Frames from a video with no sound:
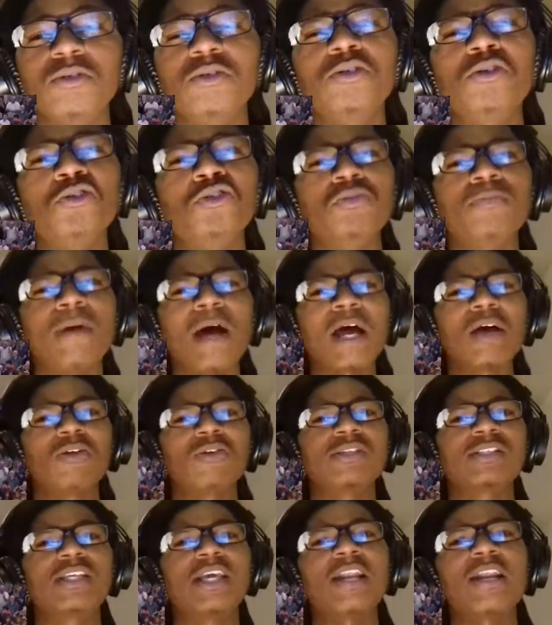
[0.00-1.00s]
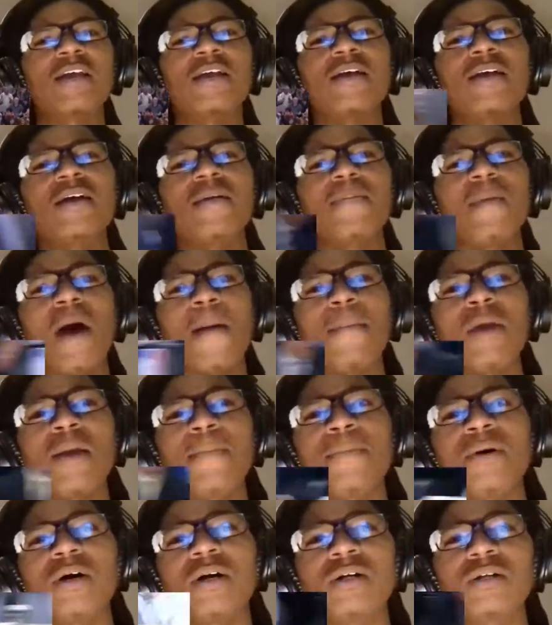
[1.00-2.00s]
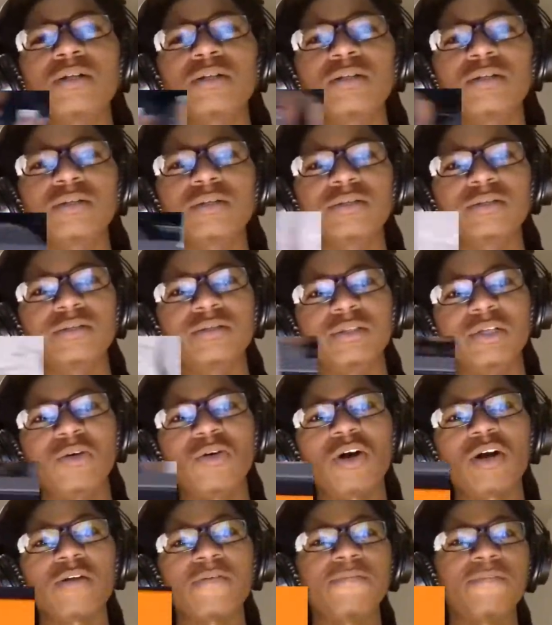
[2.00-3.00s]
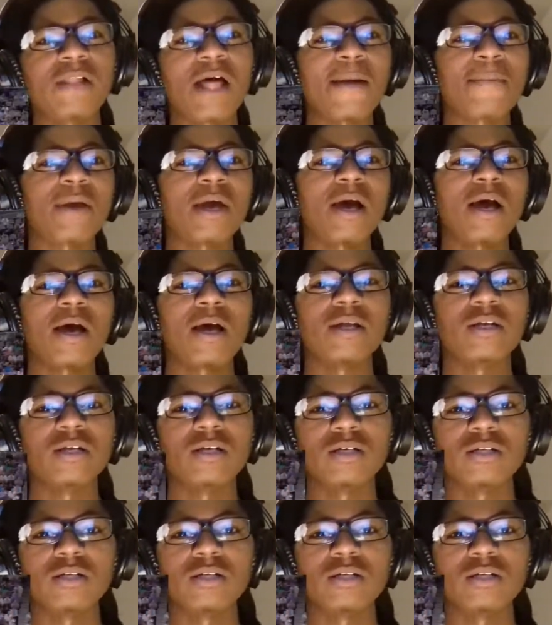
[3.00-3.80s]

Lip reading: Ooh, Manu, let's get it. I mean, but you are the flop guy,